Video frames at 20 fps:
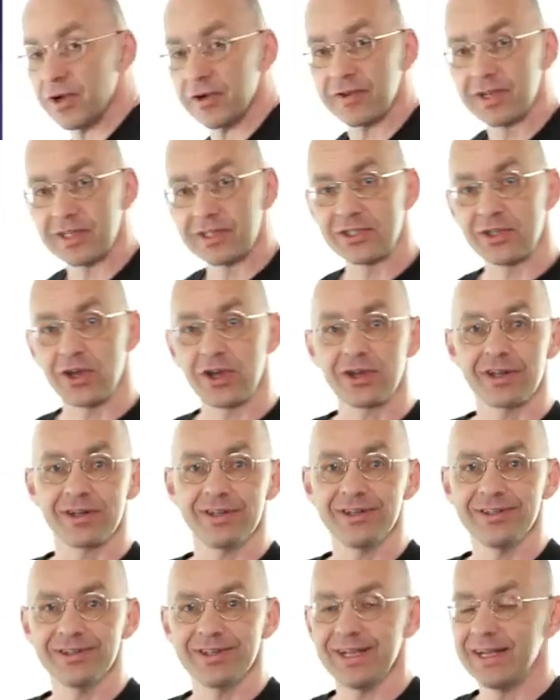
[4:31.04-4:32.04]
perfect
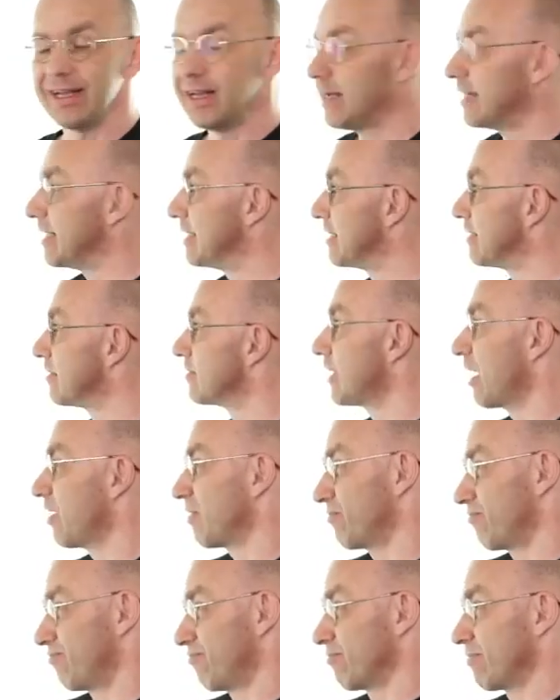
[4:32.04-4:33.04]
circle.
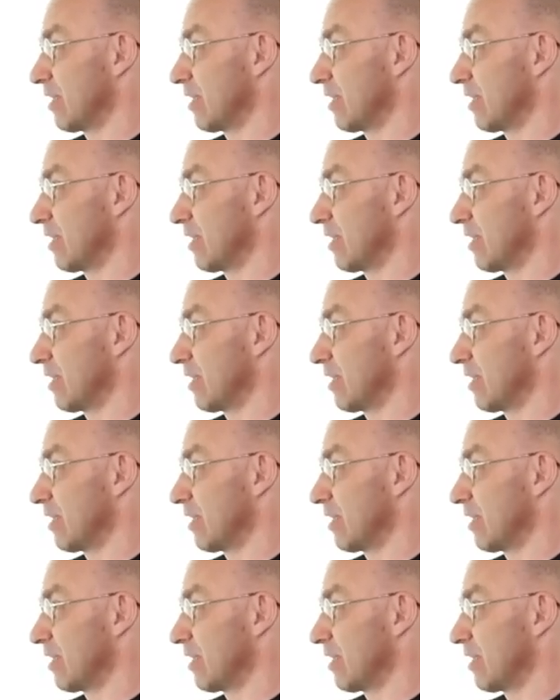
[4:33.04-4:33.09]
Now,